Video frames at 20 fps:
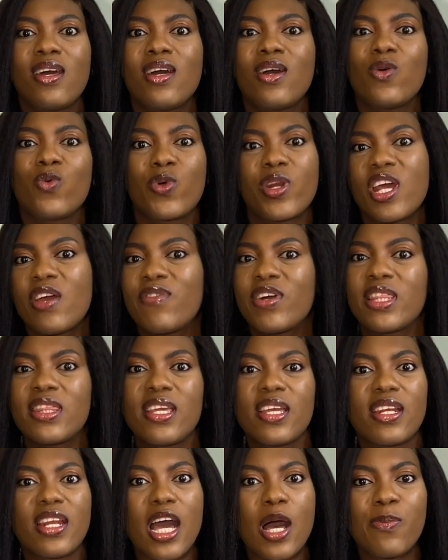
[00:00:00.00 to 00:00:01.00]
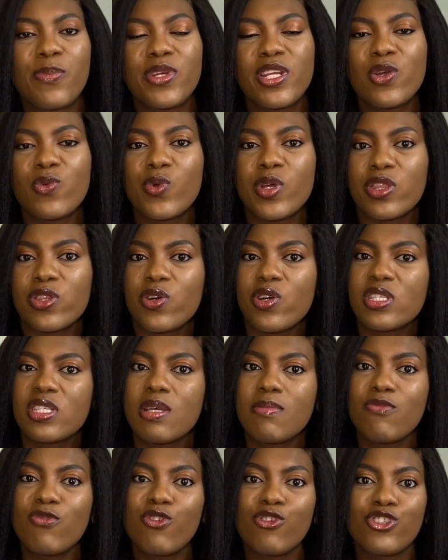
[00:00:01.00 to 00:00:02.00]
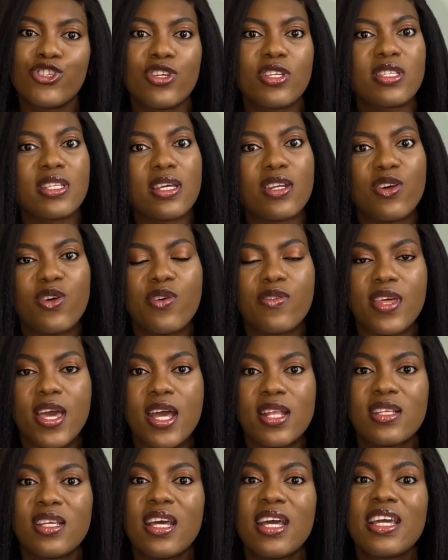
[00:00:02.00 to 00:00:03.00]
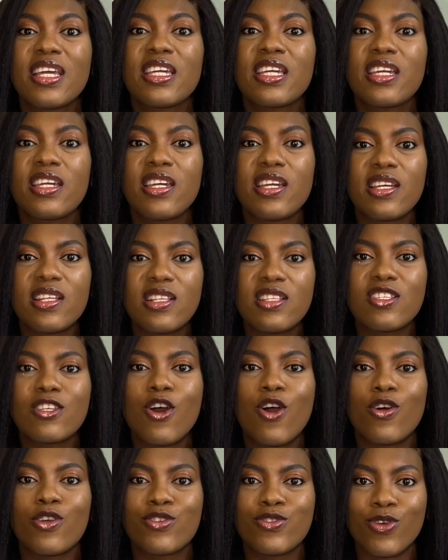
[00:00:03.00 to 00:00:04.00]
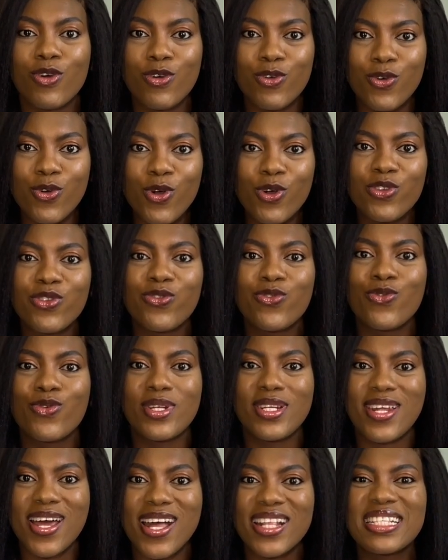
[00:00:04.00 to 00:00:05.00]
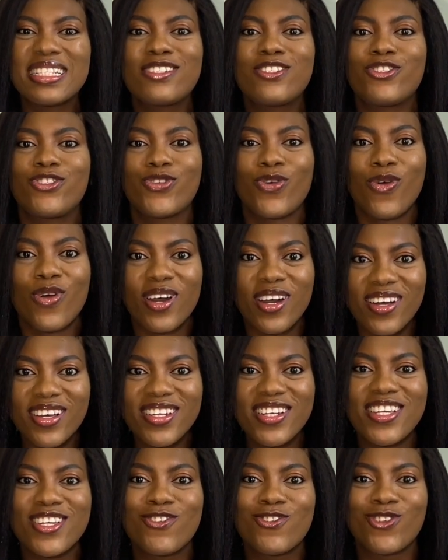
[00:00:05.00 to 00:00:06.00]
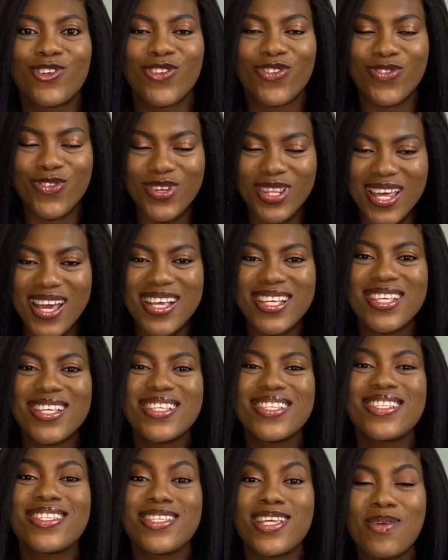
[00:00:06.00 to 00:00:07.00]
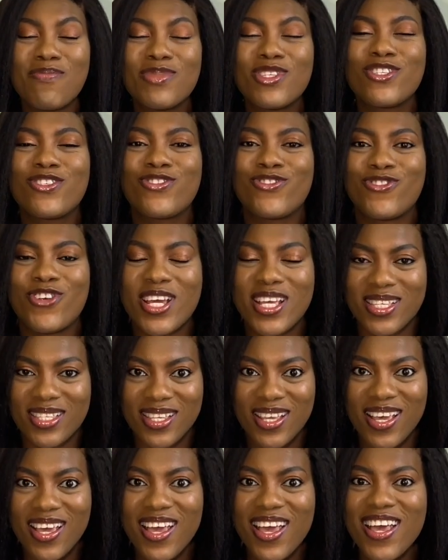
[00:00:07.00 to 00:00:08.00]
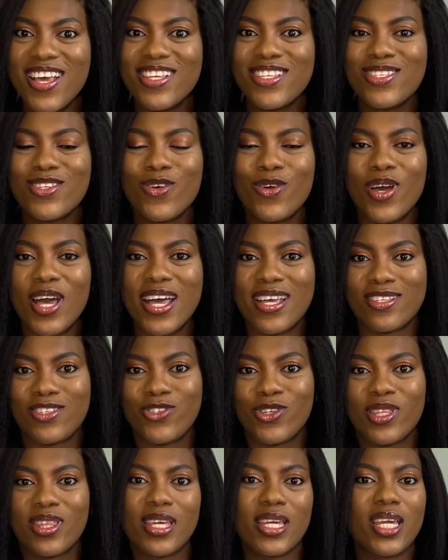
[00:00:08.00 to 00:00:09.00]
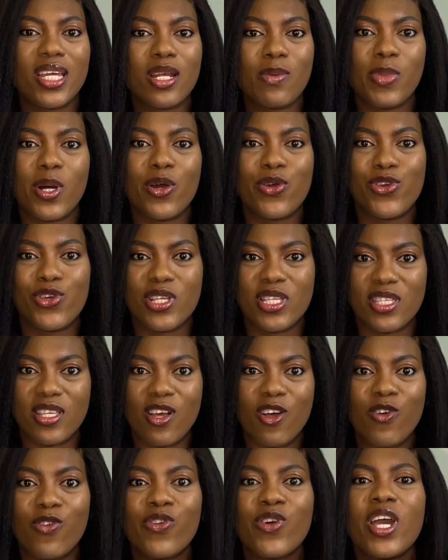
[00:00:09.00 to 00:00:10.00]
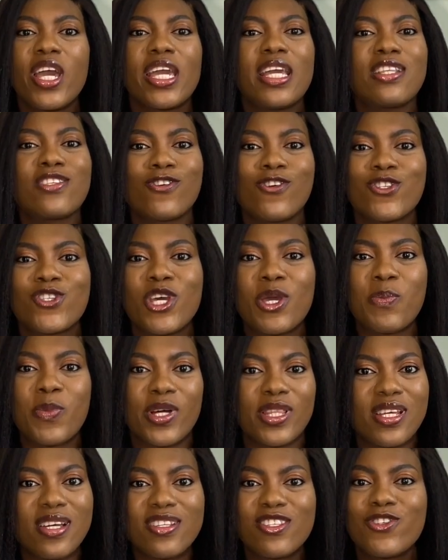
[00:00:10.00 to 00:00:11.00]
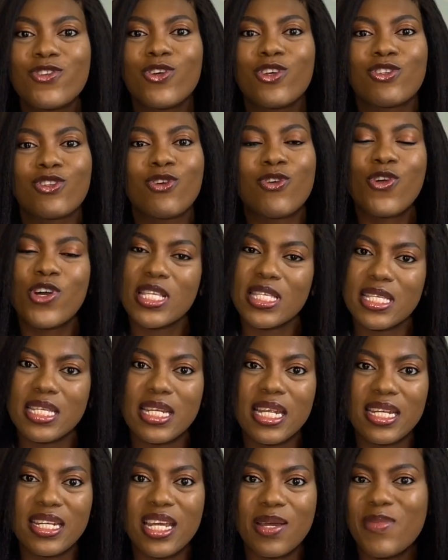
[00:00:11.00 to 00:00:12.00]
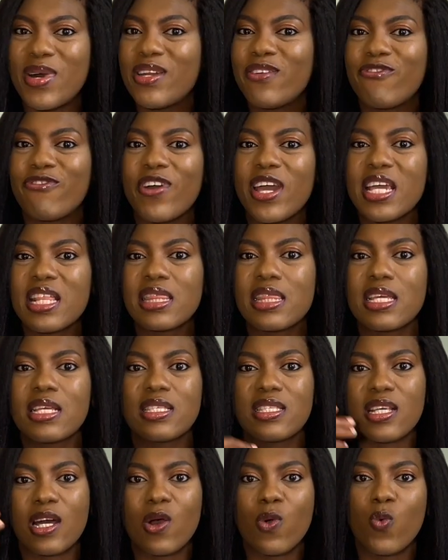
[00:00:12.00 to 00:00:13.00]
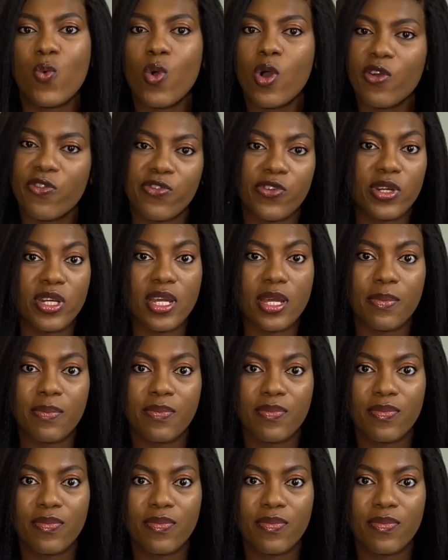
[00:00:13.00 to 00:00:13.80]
whatever thing happening with us, emotions and all that, kids also go through that shock. They go through that same stress. So as you're thinking about yourself, it's also important you also consider them and find things that work for them.